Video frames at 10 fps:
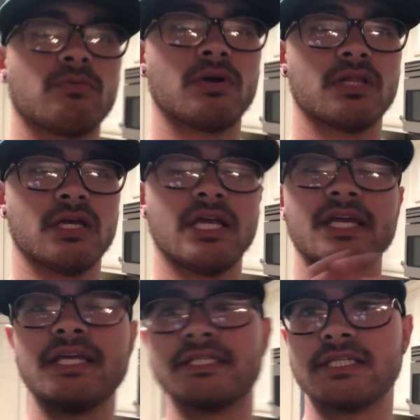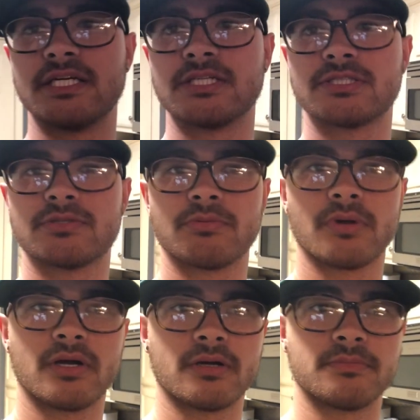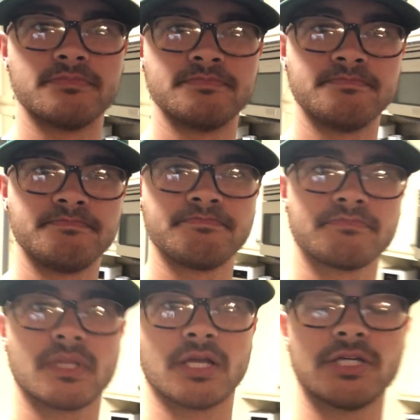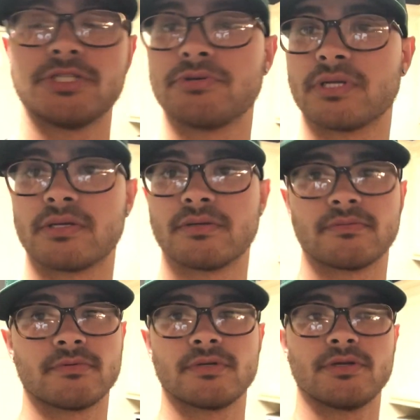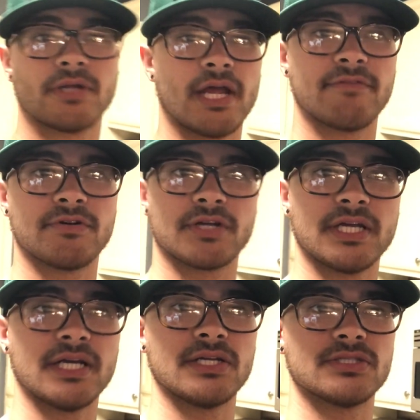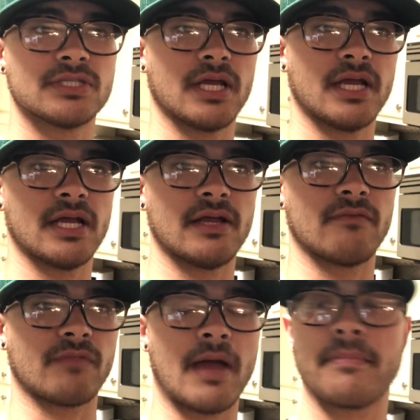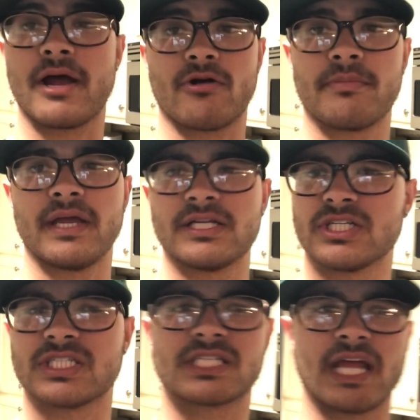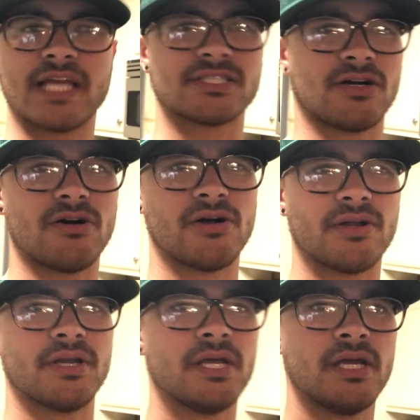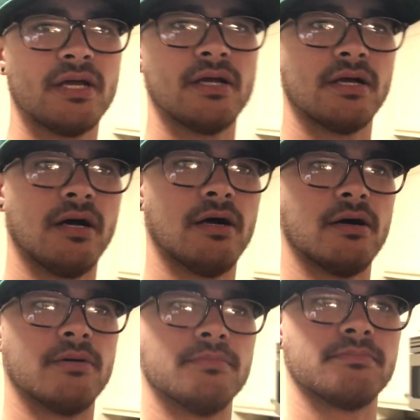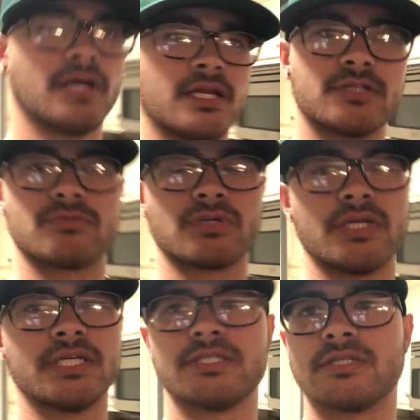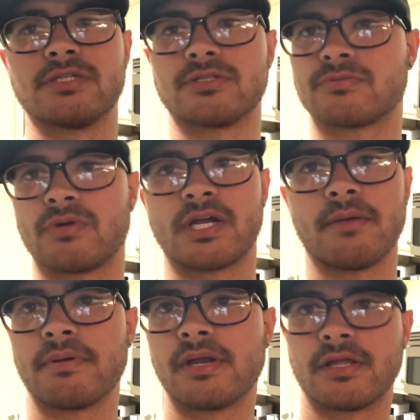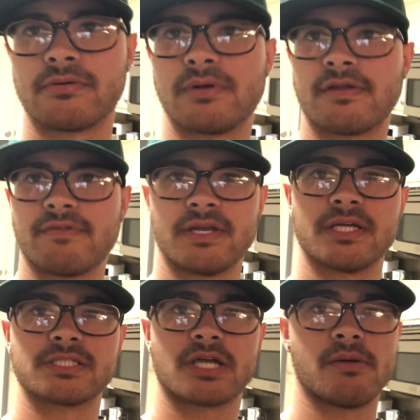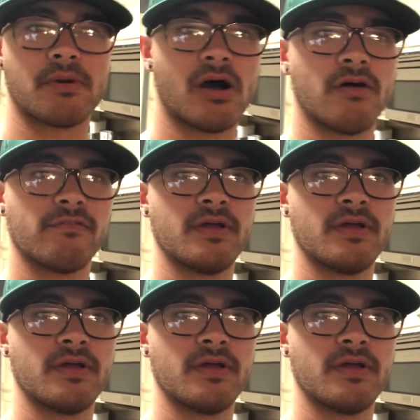one of the easiest, because you can have your kids and that power bait just stays on, and it's really easy to just rig up another one if it does come off.